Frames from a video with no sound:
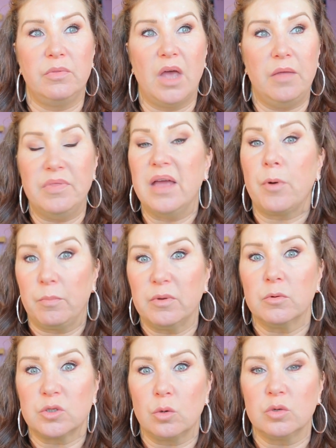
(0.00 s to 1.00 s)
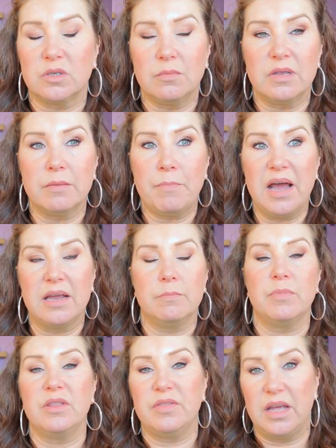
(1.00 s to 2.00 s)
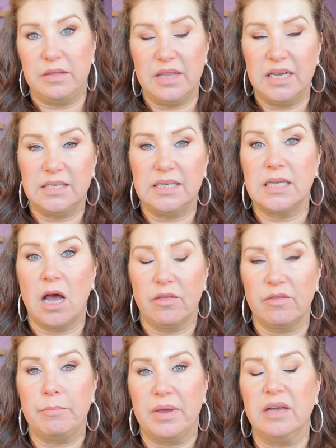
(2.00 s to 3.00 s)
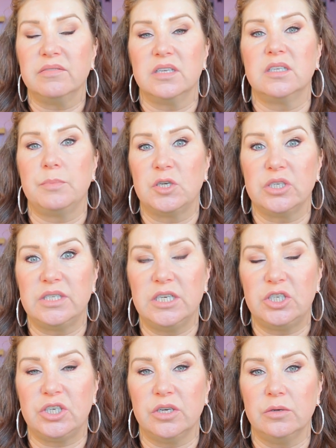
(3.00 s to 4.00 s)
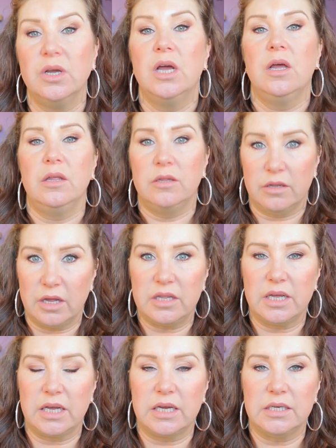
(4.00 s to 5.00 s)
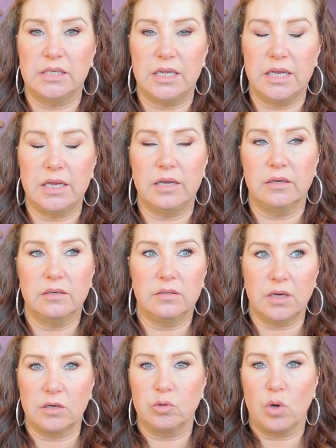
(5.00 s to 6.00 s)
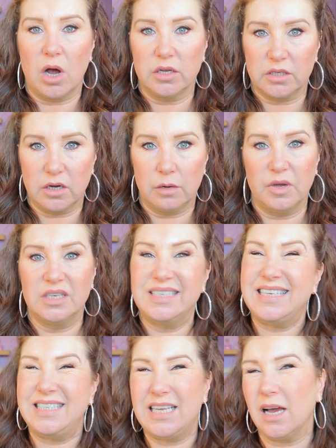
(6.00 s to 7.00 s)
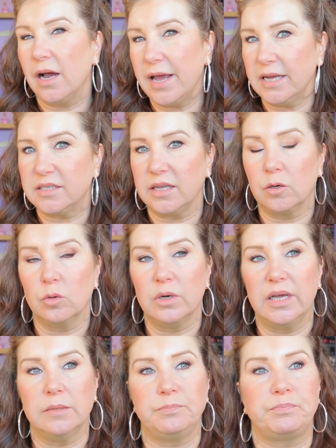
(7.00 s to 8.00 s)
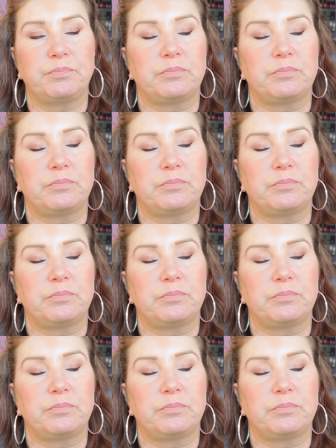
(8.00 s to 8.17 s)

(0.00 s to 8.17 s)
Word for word: and they're probably what's causing me the pain. But then there's this other bit of suspicious tissue that they think is the ductal carcinoma, D C I S they call it.